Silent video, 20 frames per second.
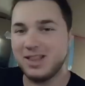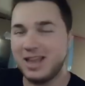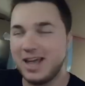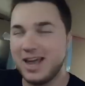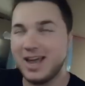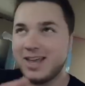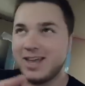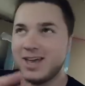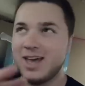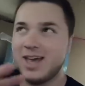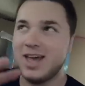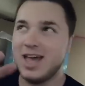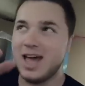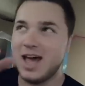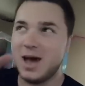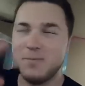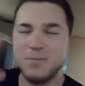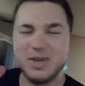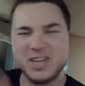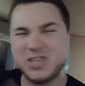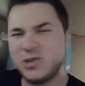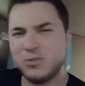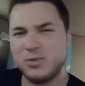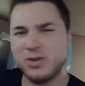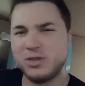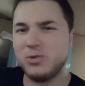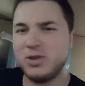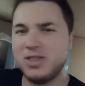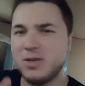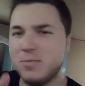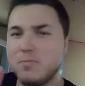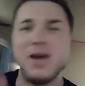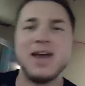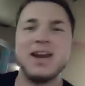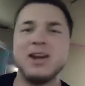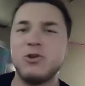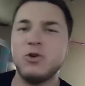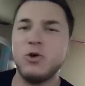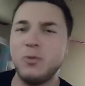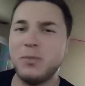like a mixture between the
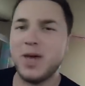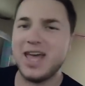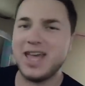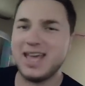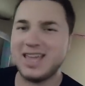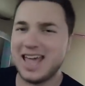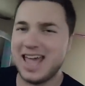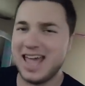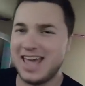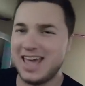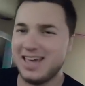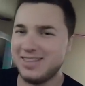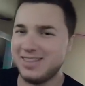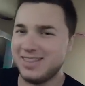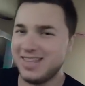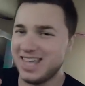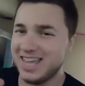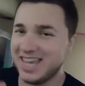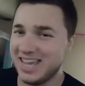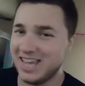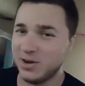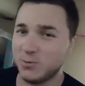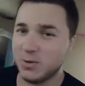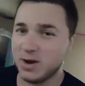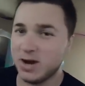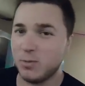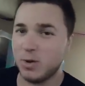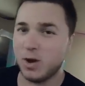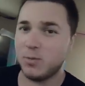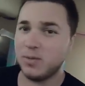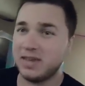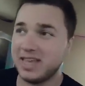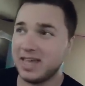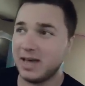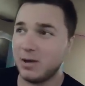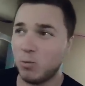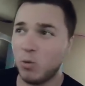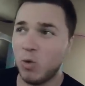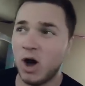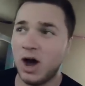medical bay and the eatery, where we can
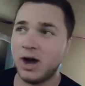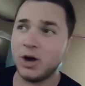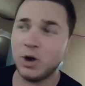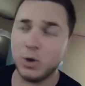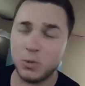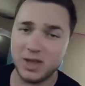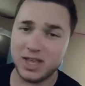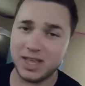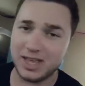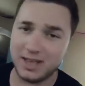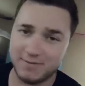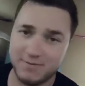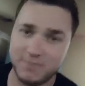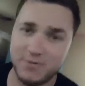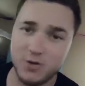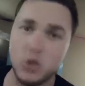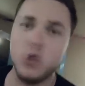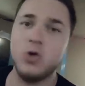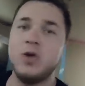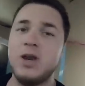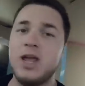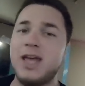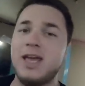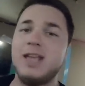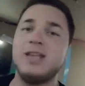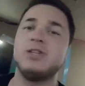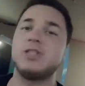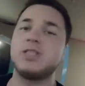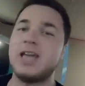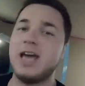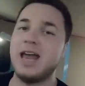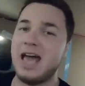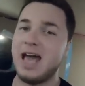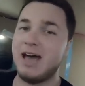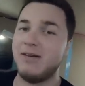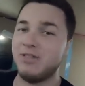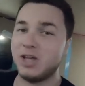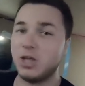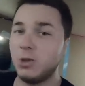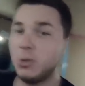get water, we can get food, and just kind of
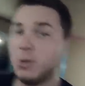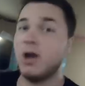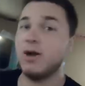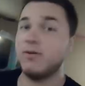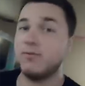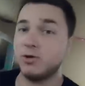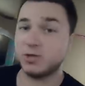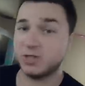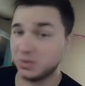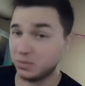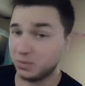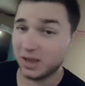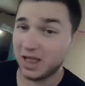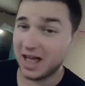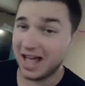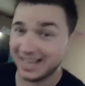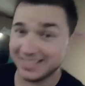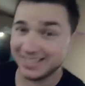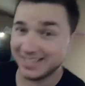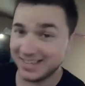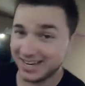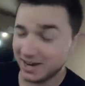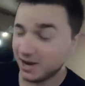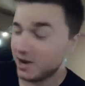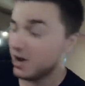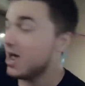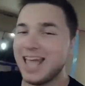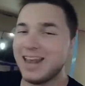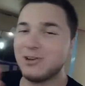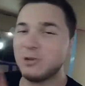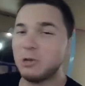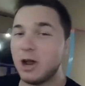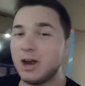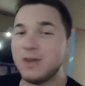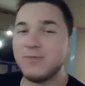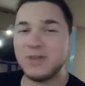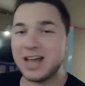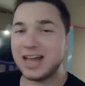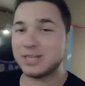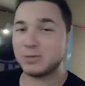have like a lot of our supplies in here. And a
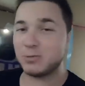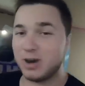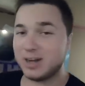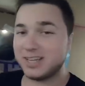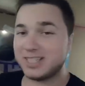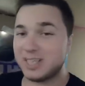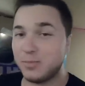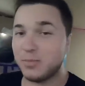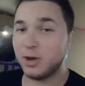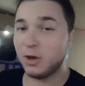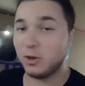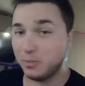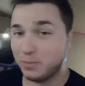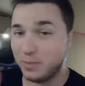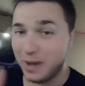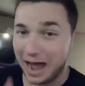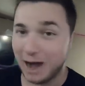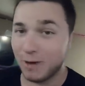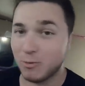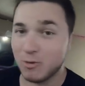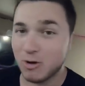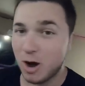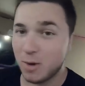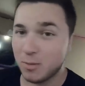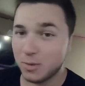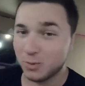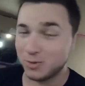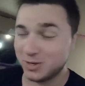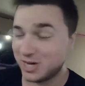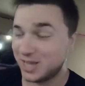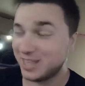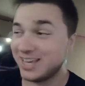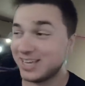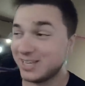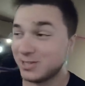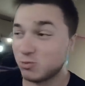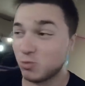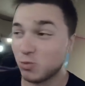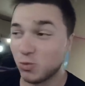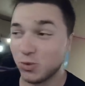lot of you guys want us to build power armor, which I think
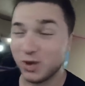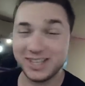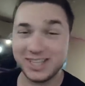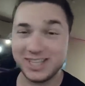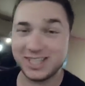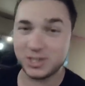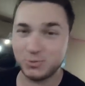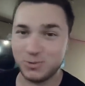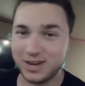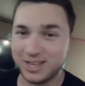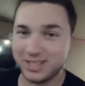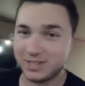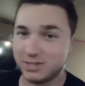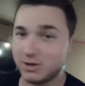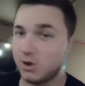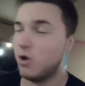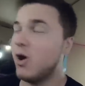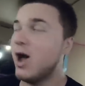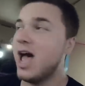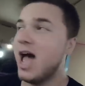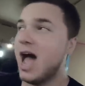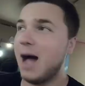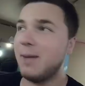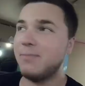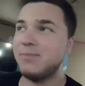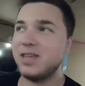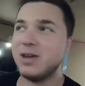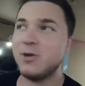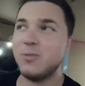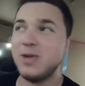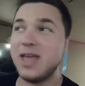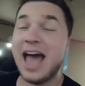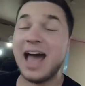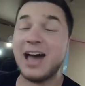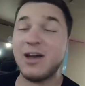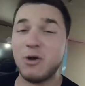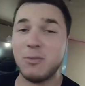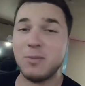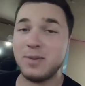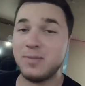is really sweet, so I'm thinking we
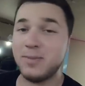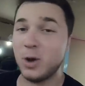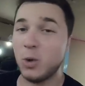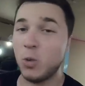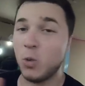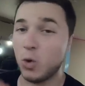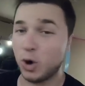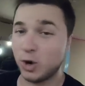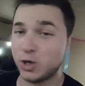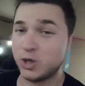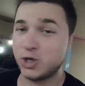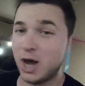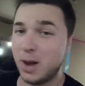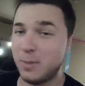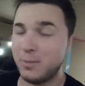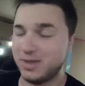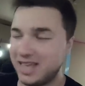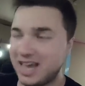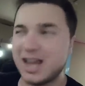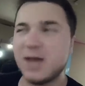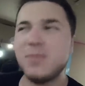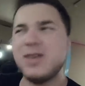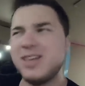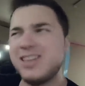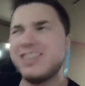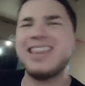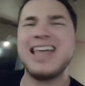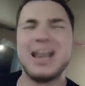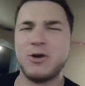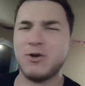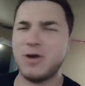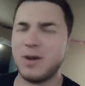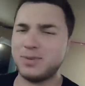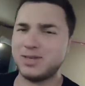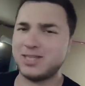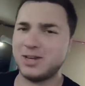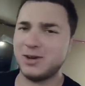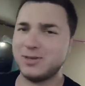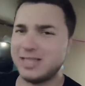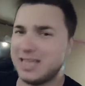add on maybe a workshop, but that could be in later
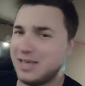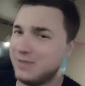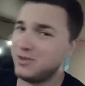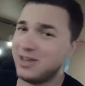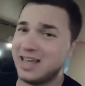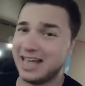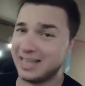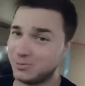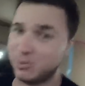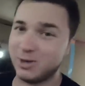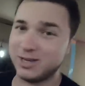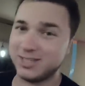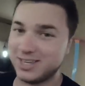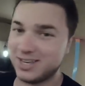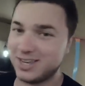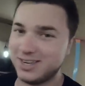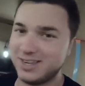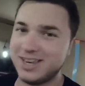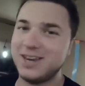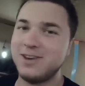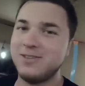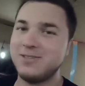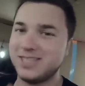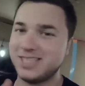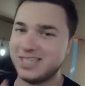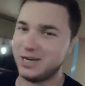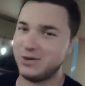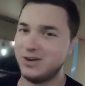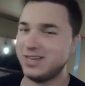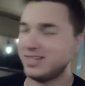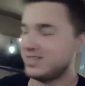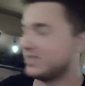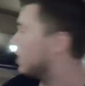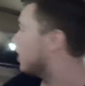episodes if you guys want us to continue the series.